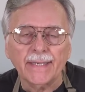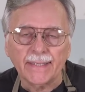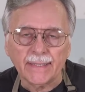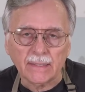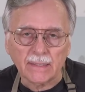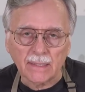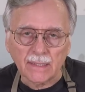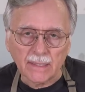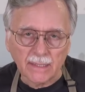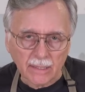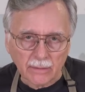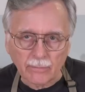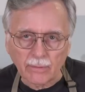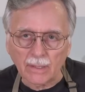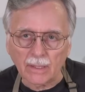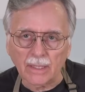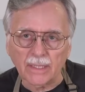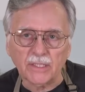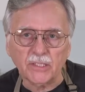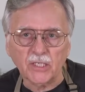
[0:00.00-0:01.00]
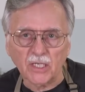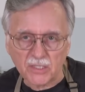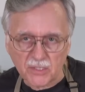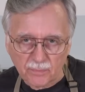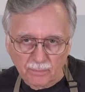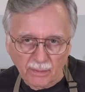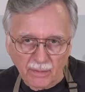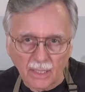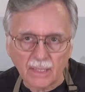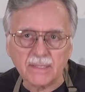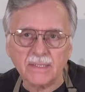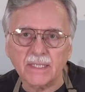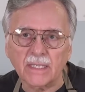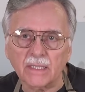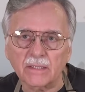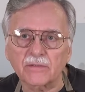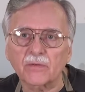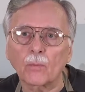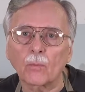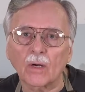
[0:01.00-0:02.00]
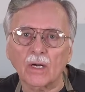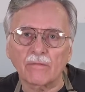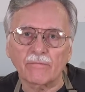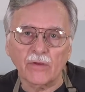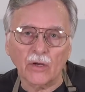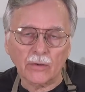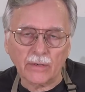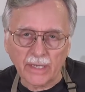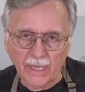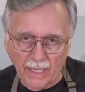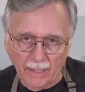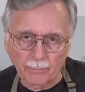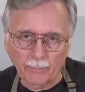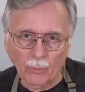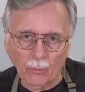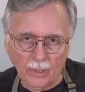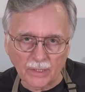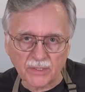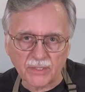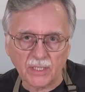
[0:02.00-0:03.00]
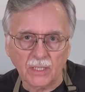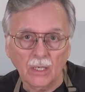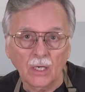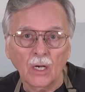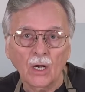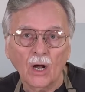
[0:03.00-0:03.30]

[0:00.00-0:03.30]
It literally just plugs into one of your cab ports